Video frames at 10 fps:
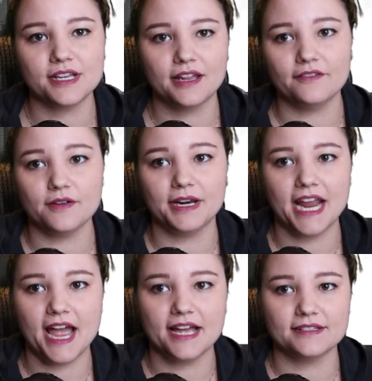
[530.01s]
Not everybody
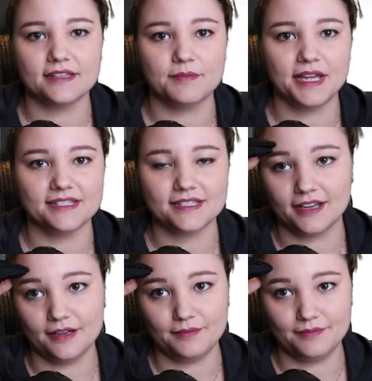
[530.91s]
has the pen set
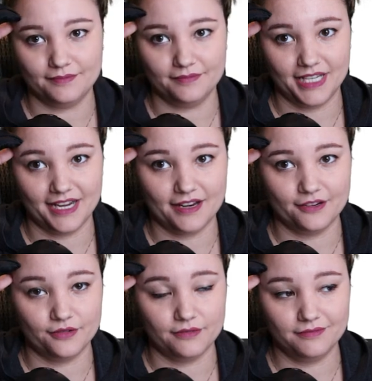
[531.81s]
up like I
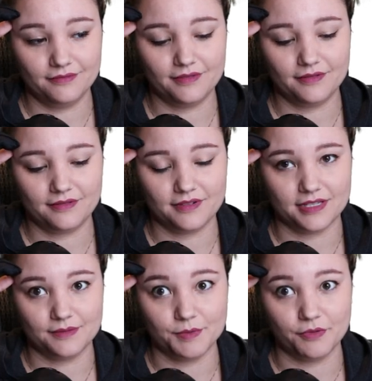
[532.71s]
do because
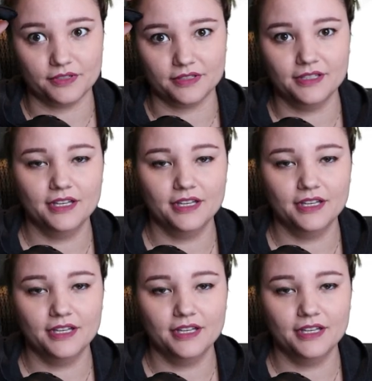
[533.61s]
I'm spoiled.